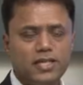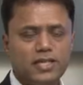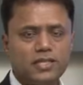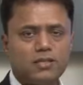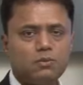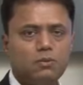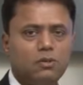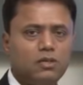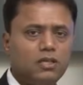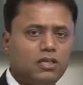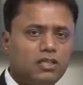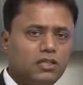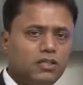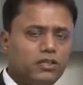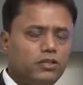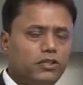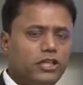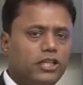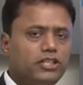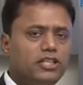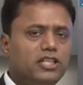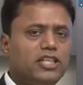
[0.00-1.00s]
is what you
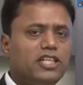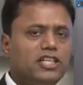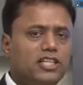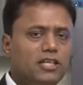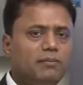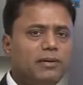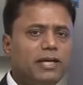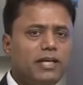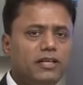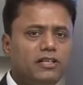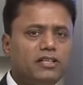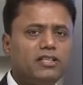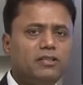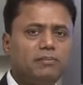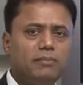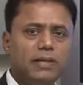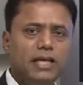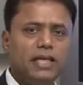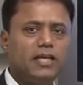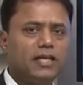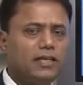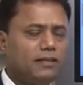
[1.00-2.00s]
need to determine in the
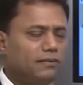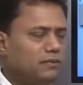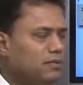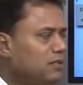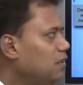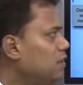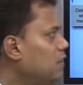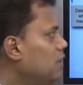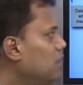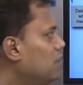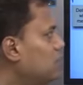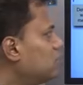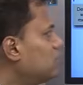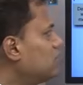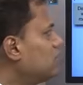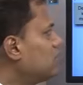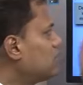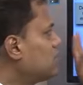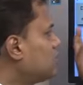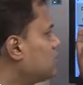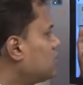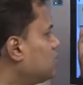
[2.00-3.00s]
beginning. So
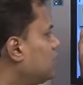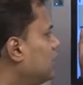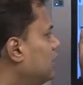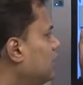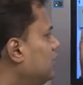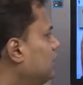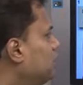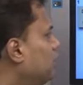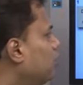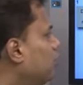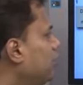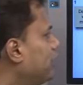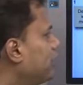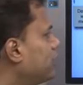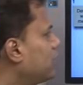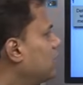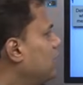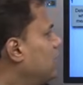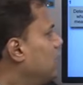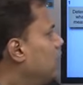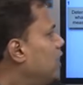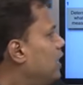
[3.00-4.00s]
this is starting
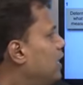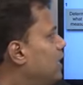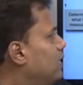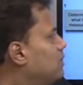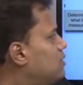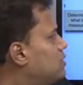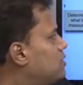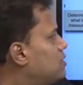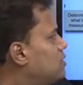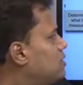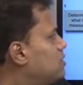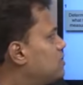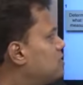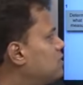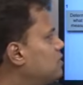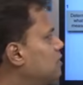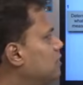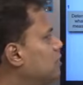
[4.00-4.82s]
point, and this is